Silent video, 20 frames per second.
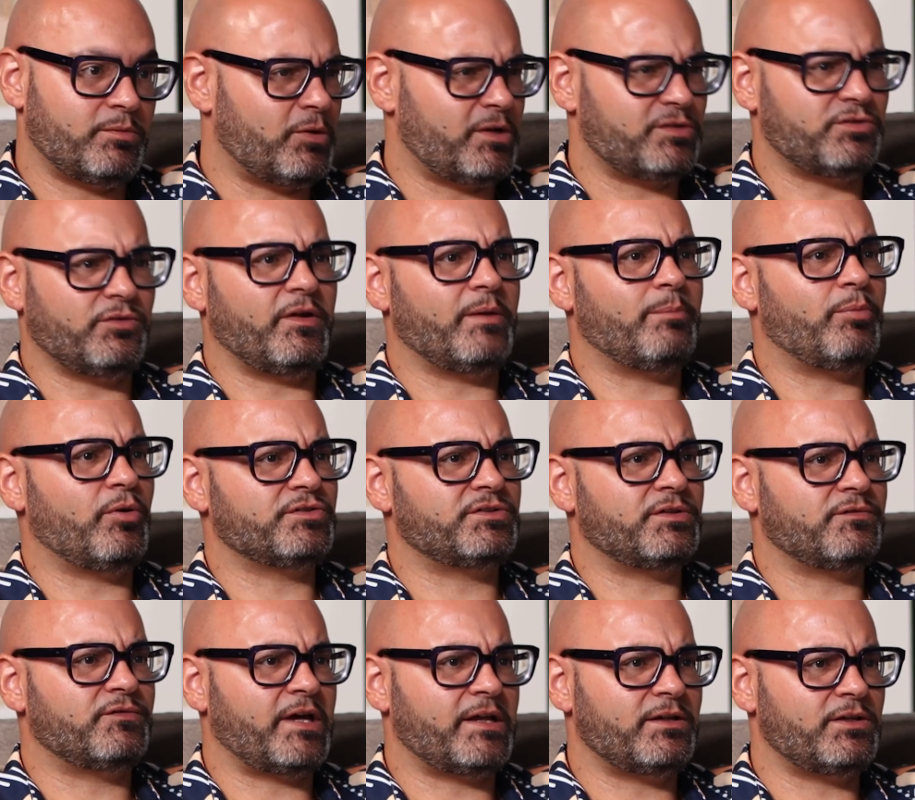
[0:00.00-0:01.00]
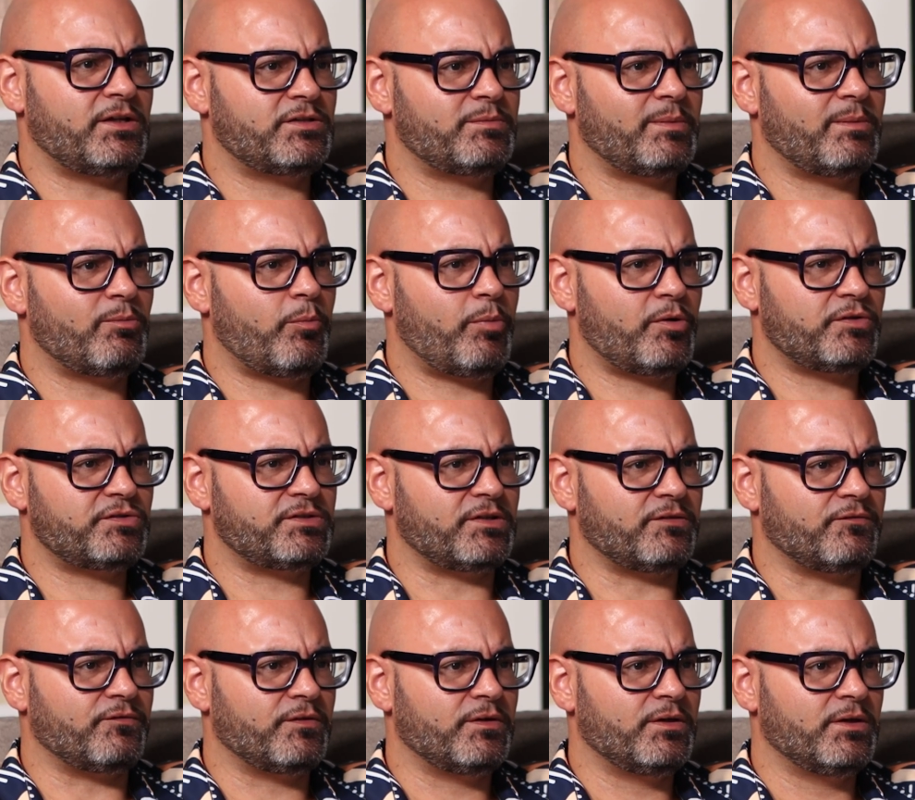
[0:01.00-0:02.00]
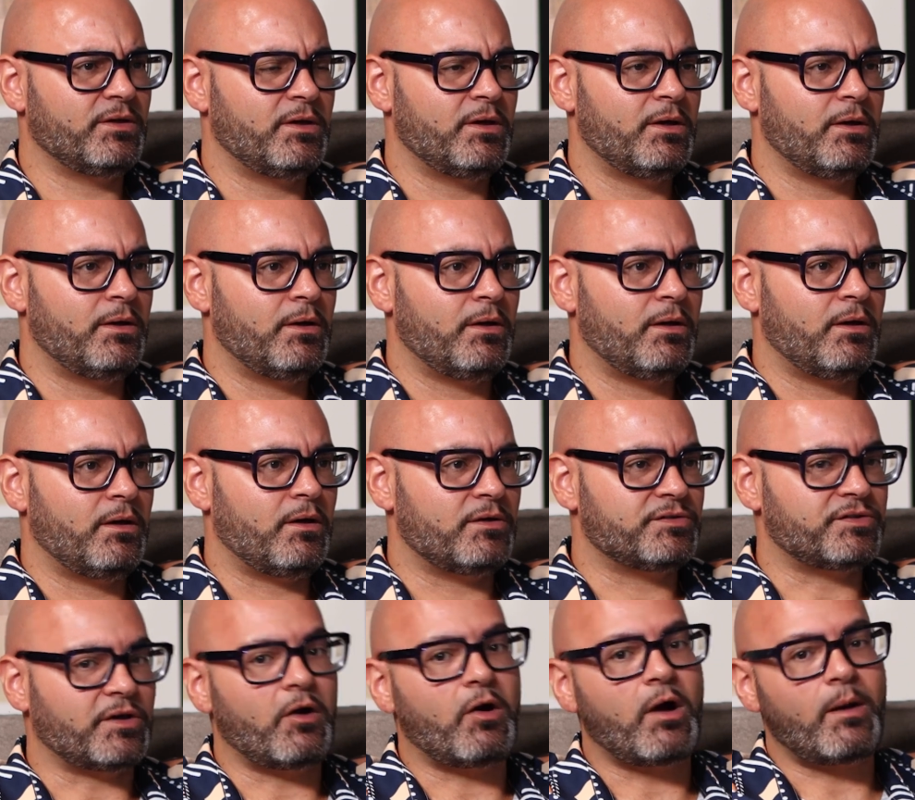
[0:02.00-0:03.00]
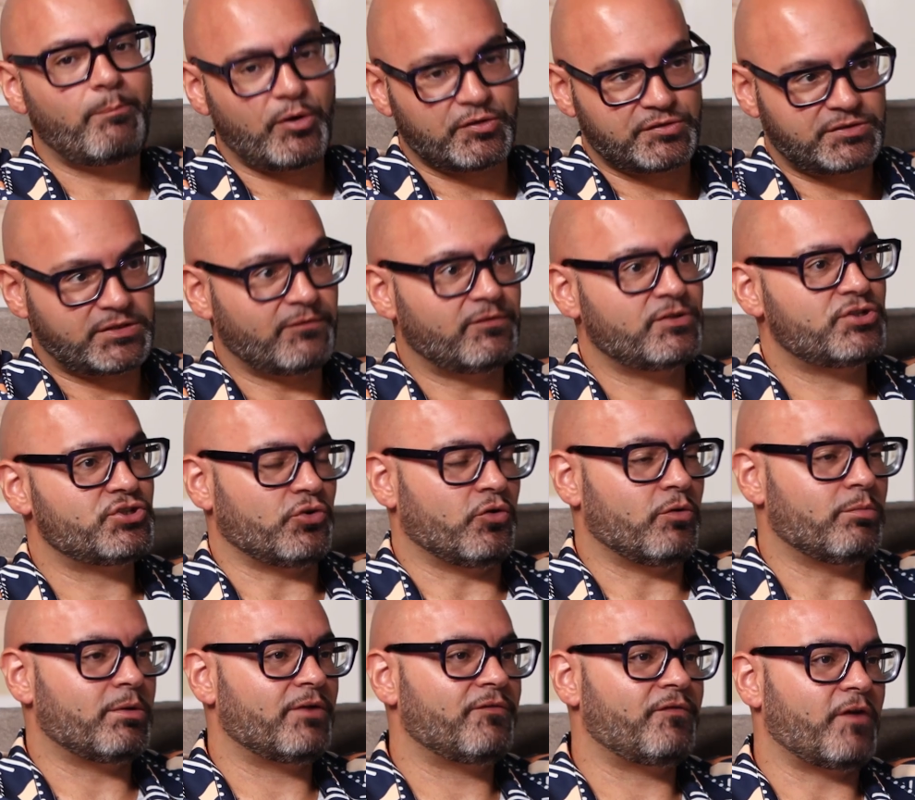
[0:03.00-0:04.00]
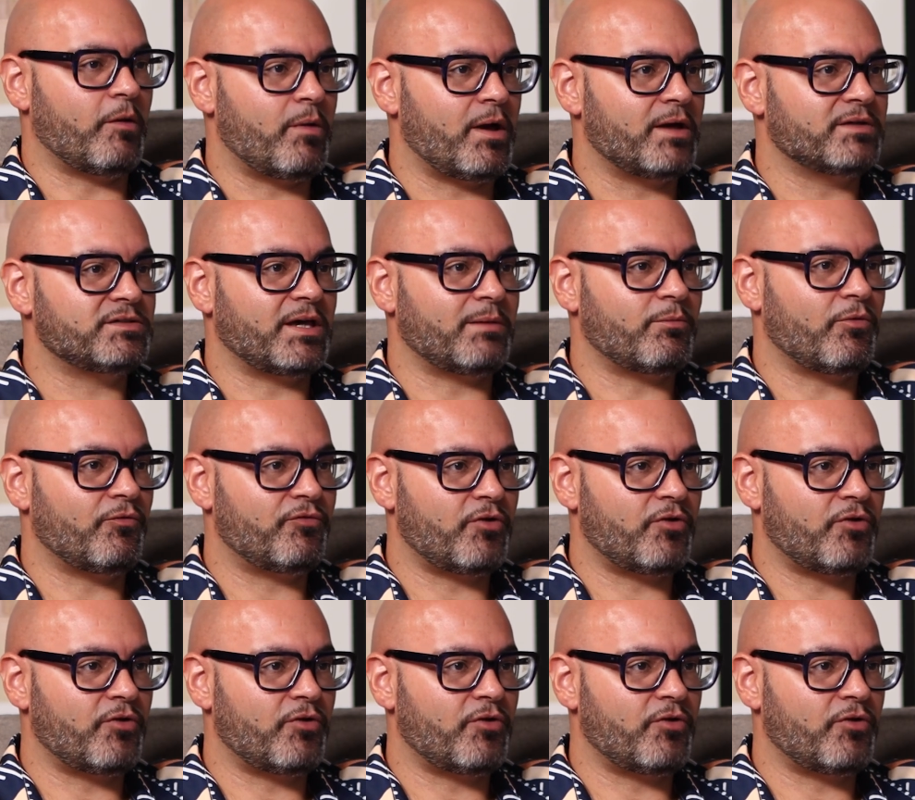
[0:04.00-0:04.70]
me, well, that's not very positive, Tan. You need to be more positive. I say, oh, I'm positively sure I'm going to fail my exam on